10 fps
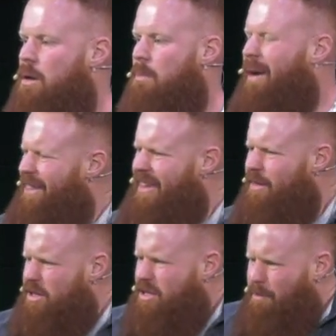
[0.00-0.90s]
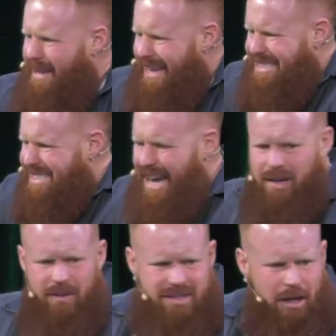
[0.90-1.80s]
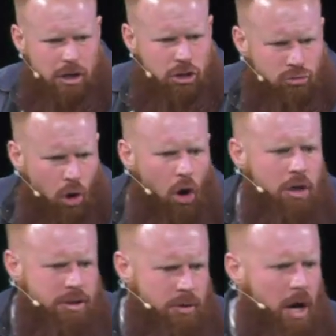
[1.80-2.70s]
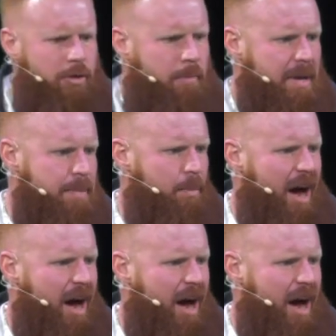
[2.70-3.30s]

But I think there's something inside of us that are drawn to other people.